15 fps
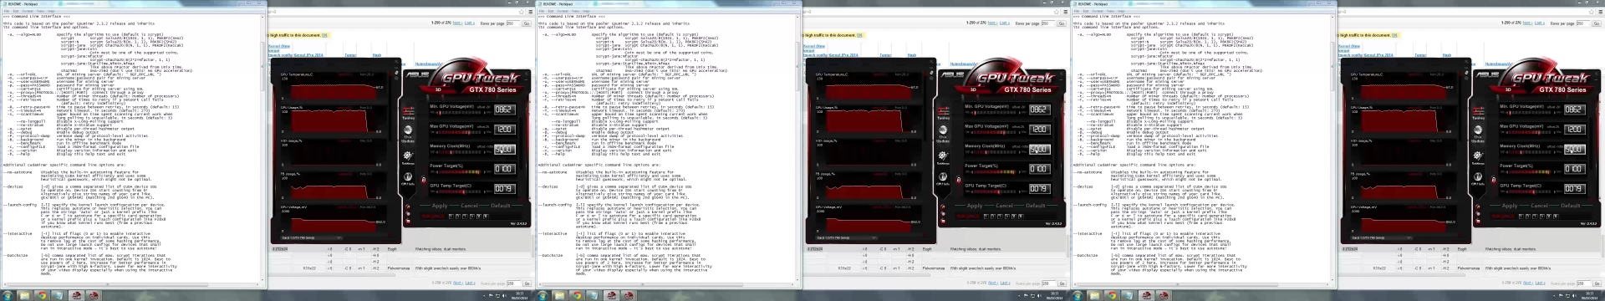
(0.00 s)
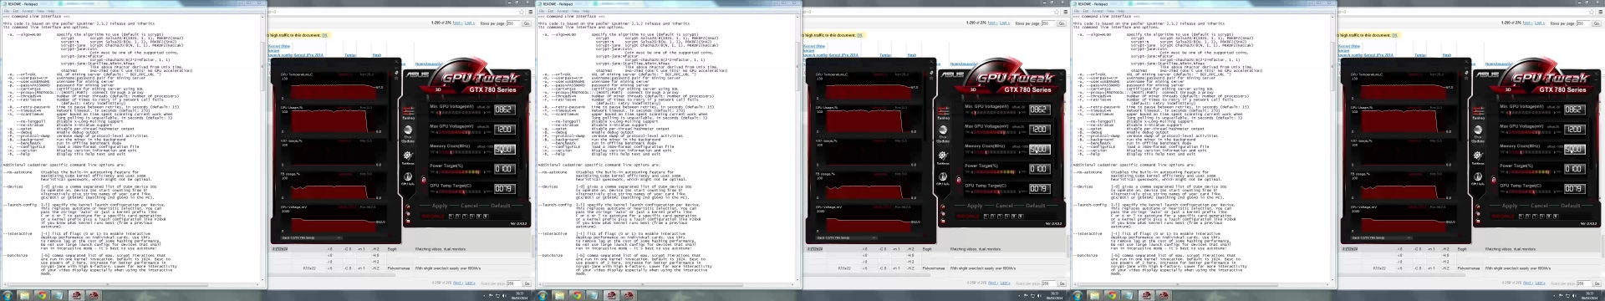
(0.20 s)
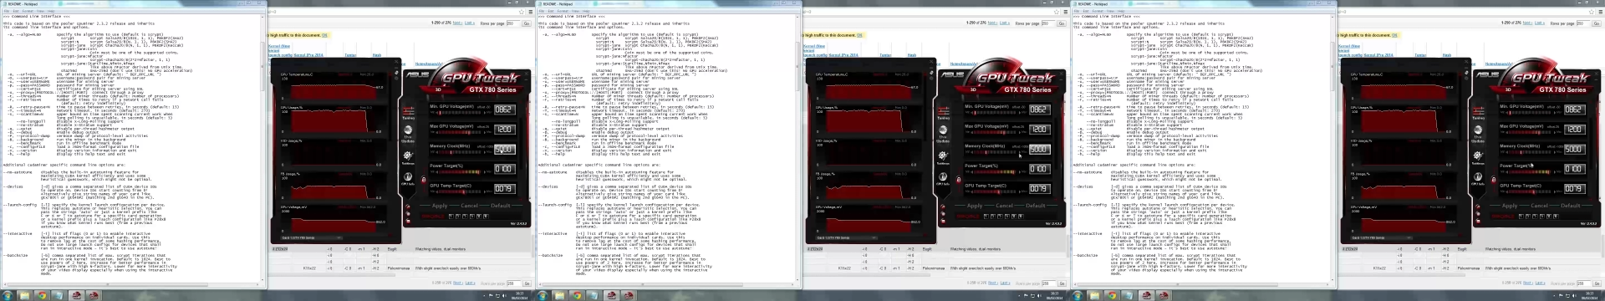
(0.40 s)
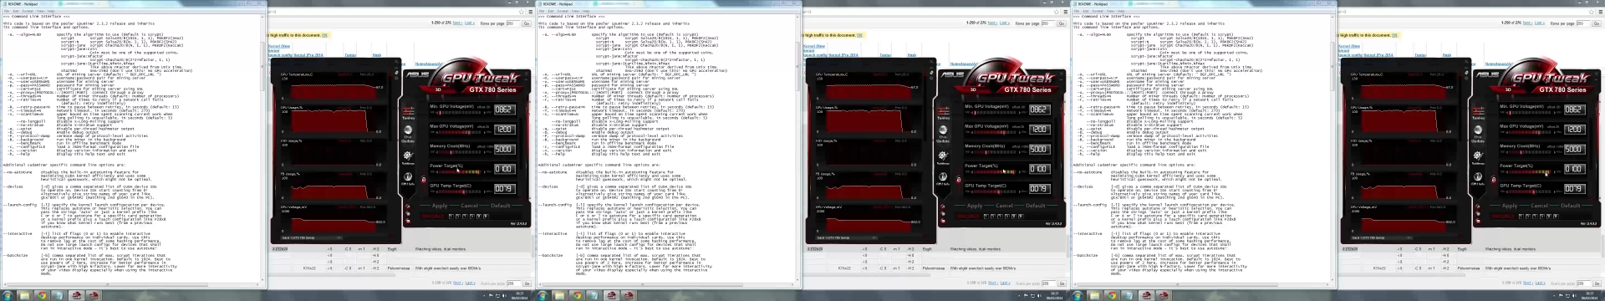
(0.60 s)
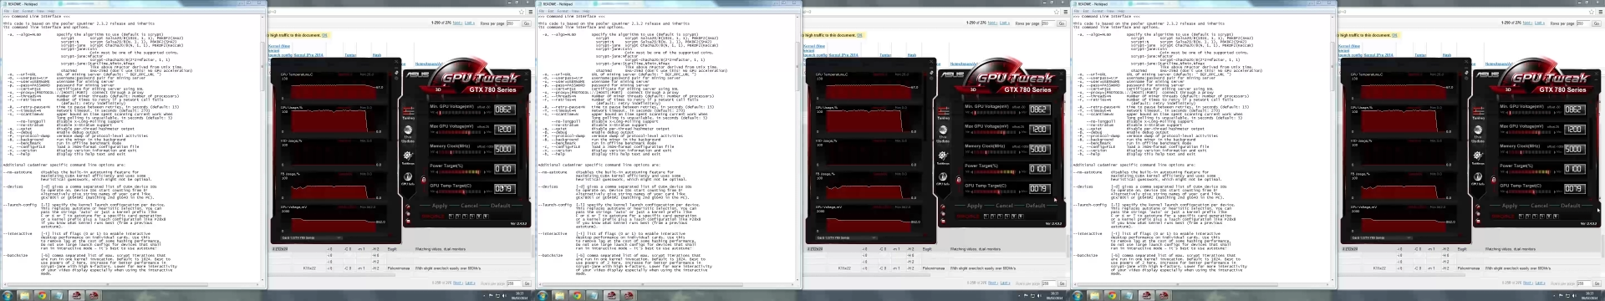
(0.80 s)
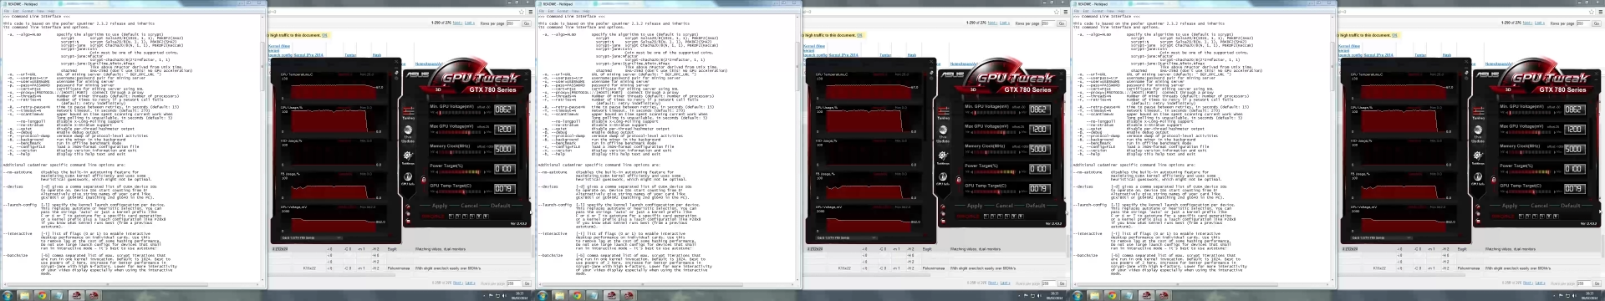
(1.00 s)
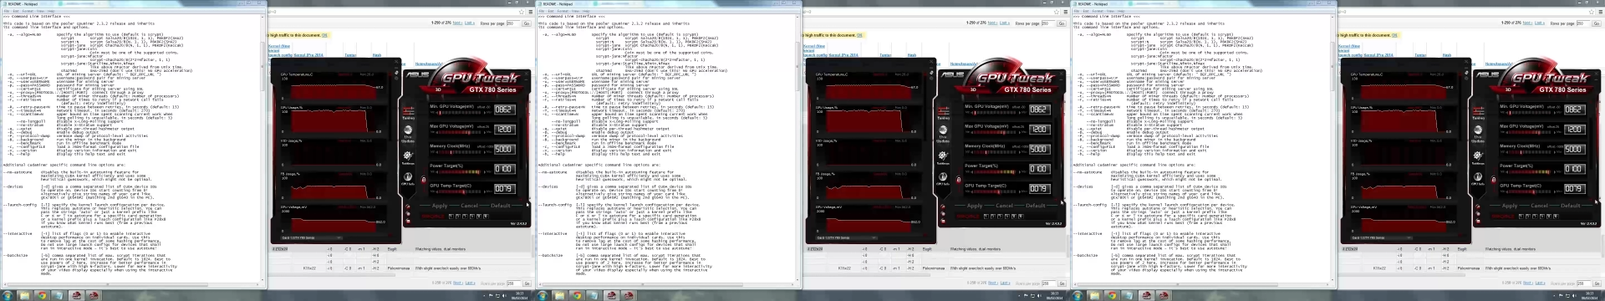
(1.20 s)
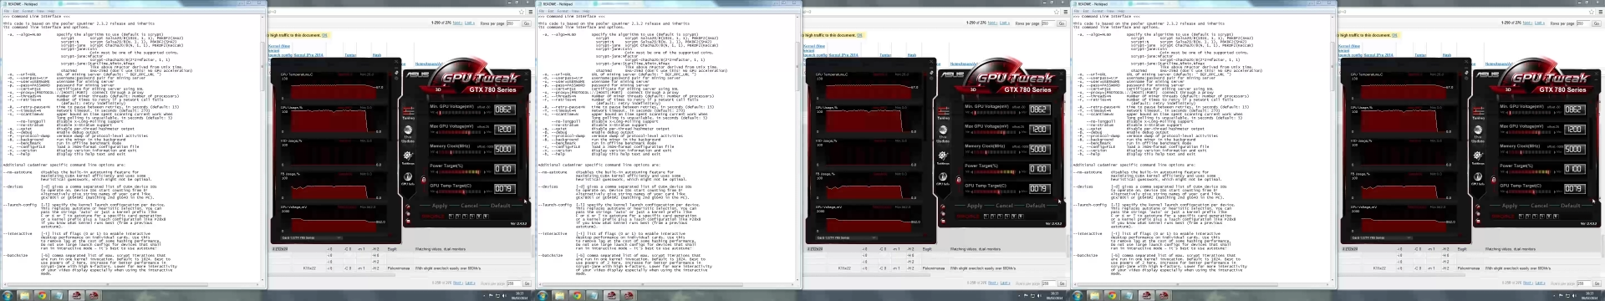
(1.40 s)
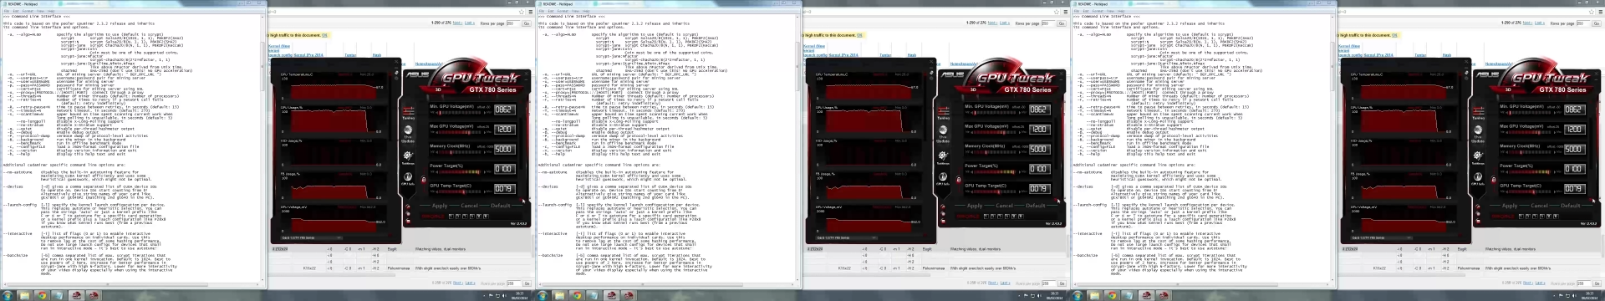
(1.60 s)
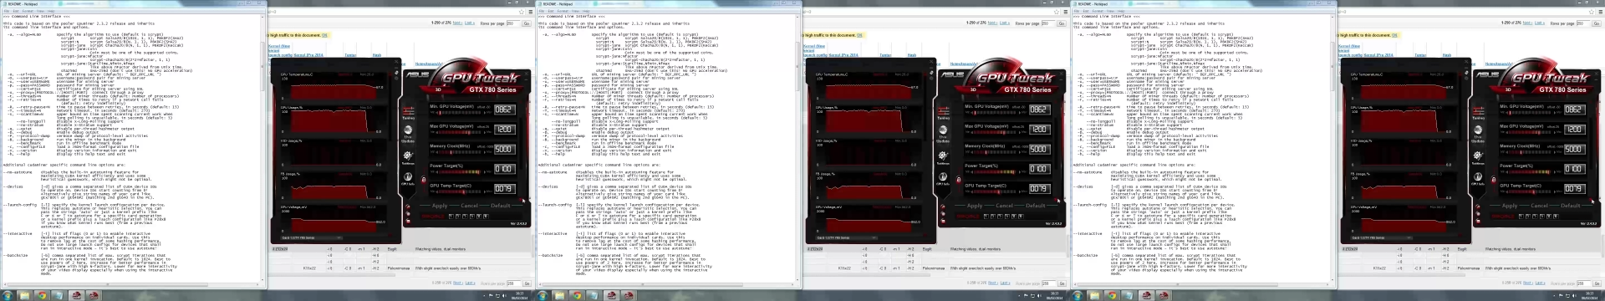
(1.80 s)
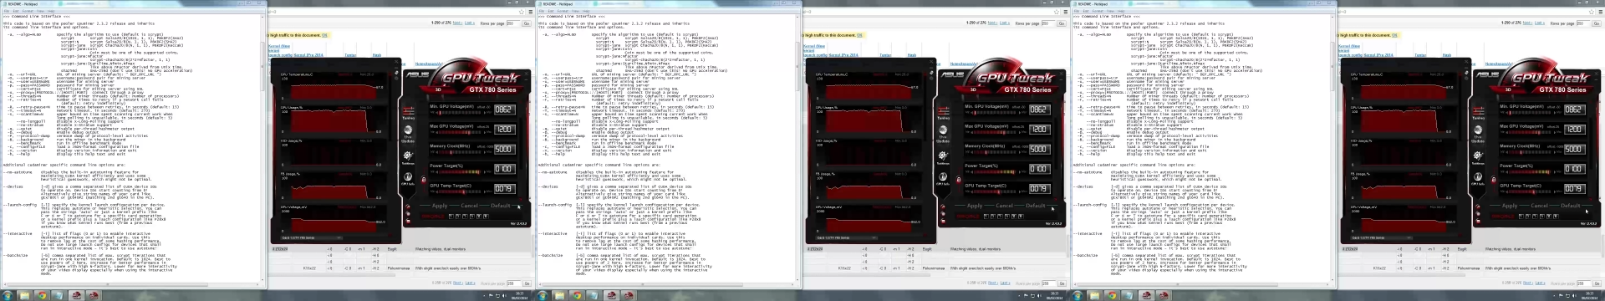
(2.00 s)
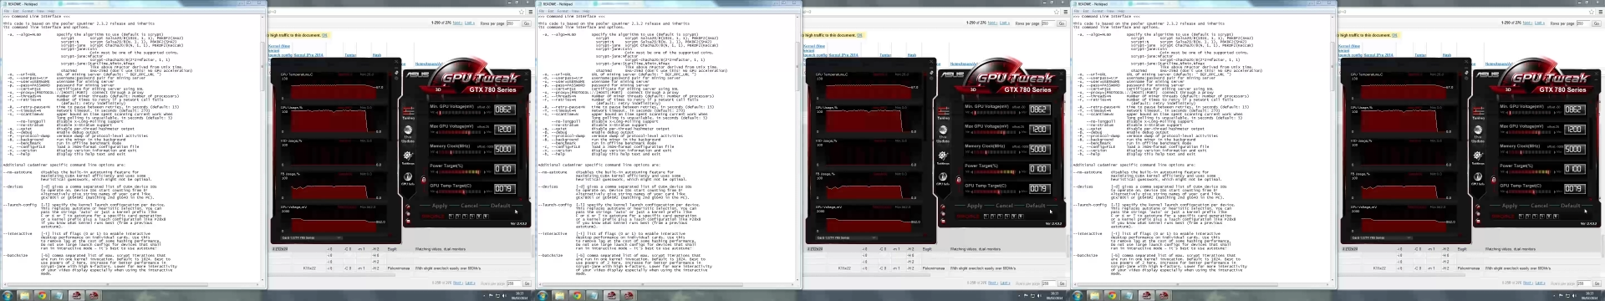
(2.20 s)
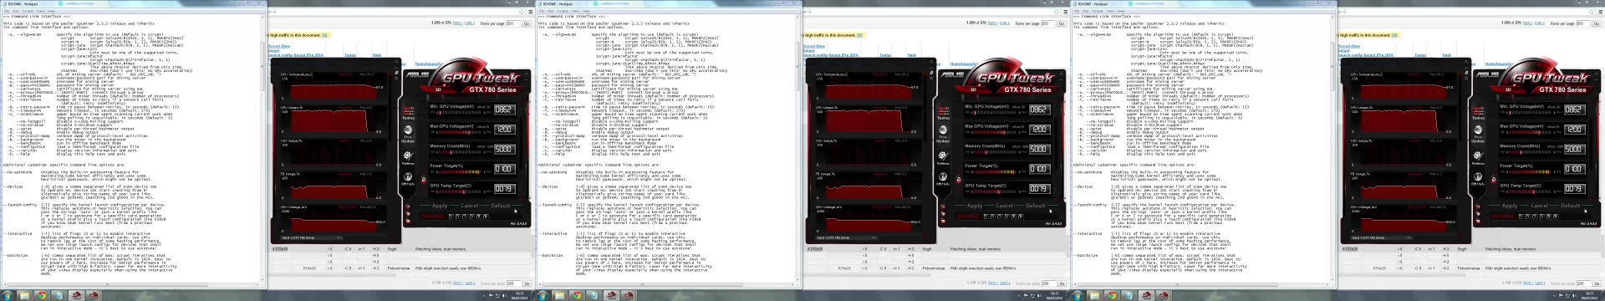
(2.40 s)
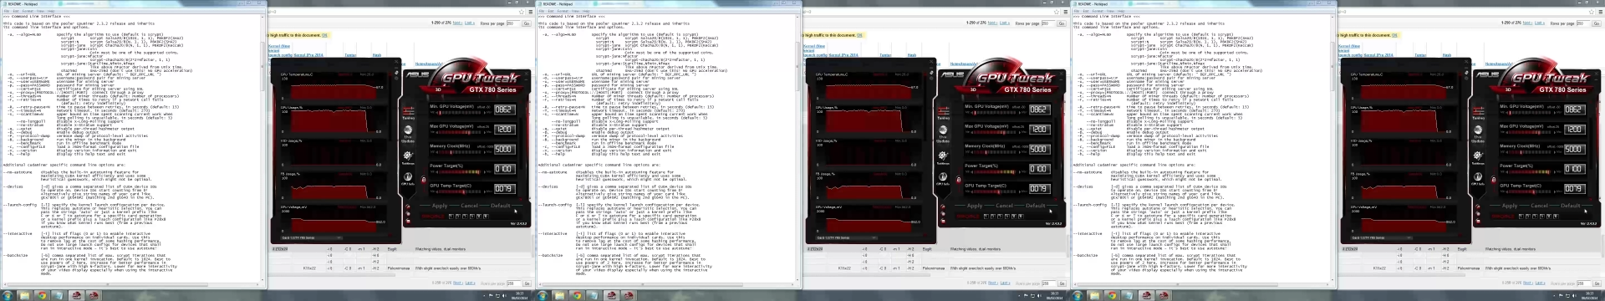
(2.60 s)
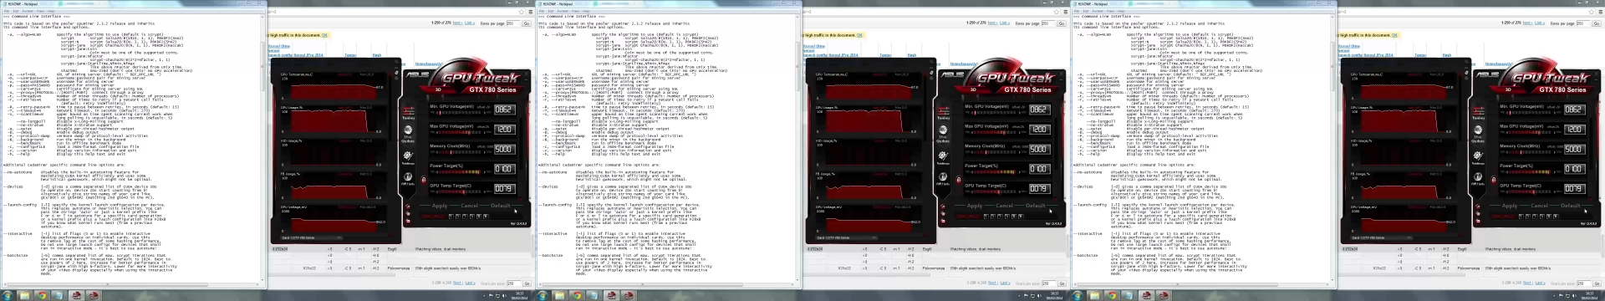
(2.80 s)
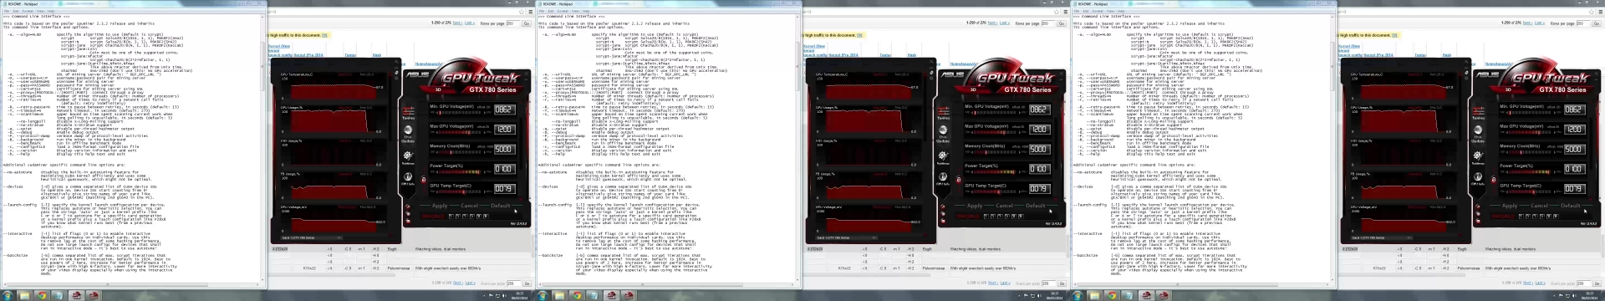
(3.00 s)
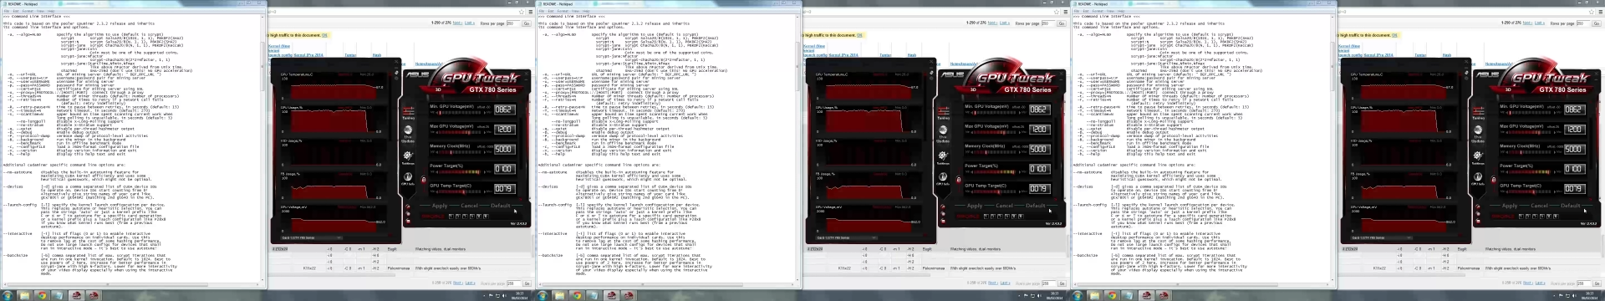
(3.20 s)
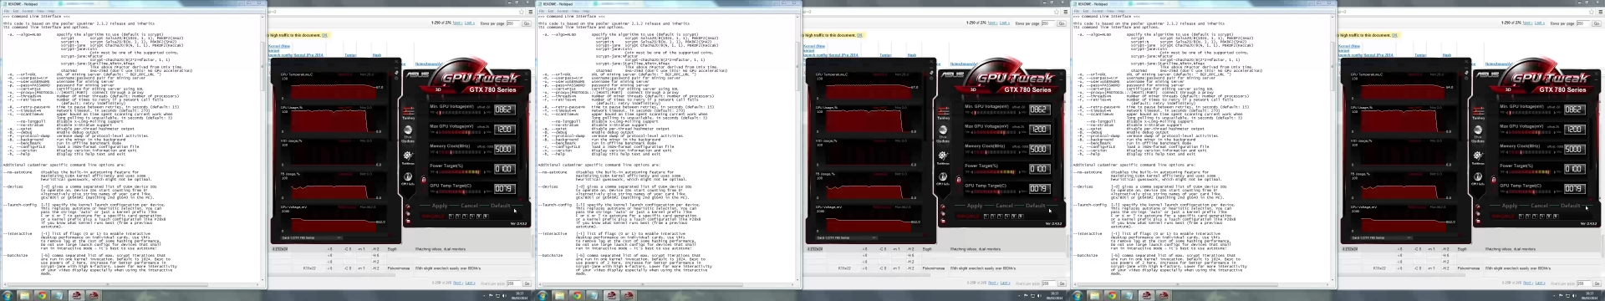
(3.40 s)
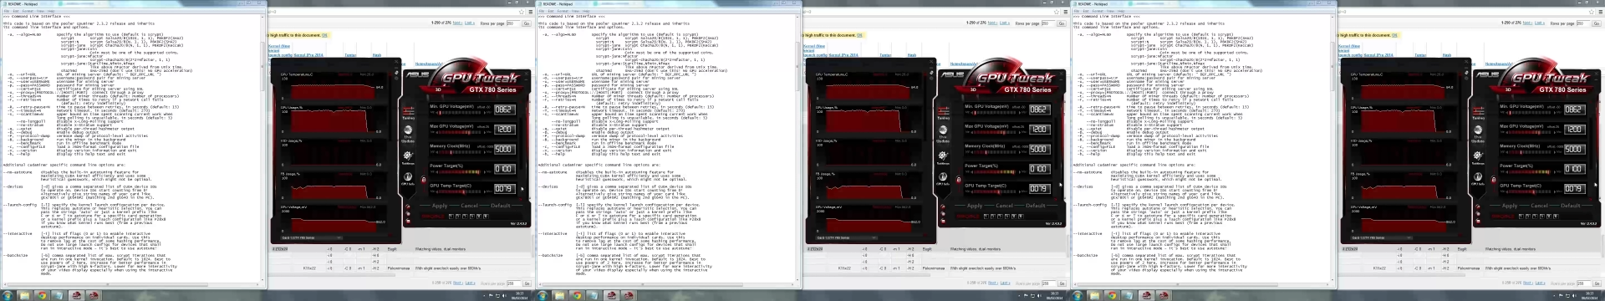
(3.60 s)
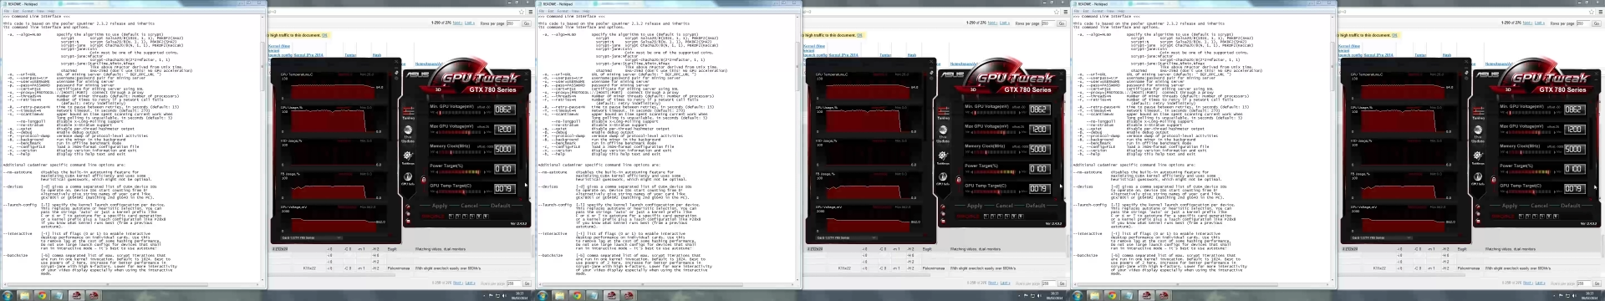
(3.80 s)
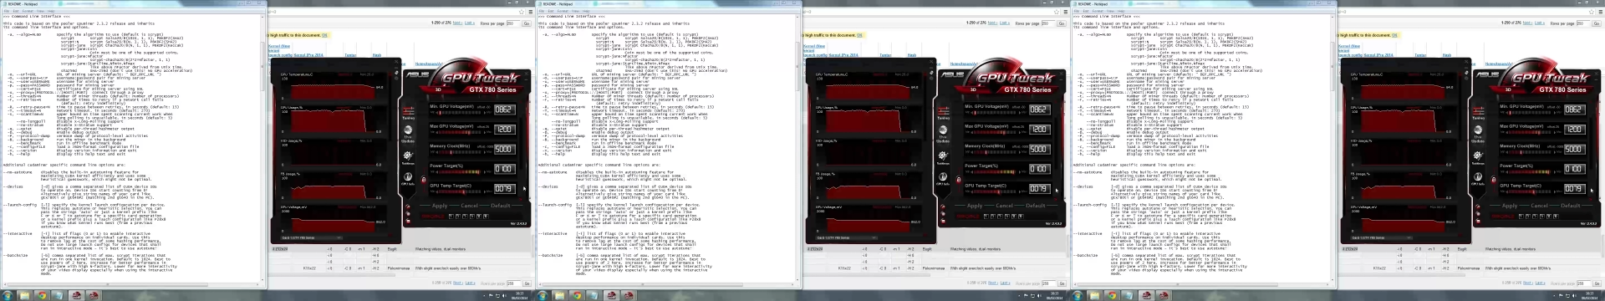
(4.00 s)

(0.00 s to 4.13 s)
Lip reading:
(no speaker visible)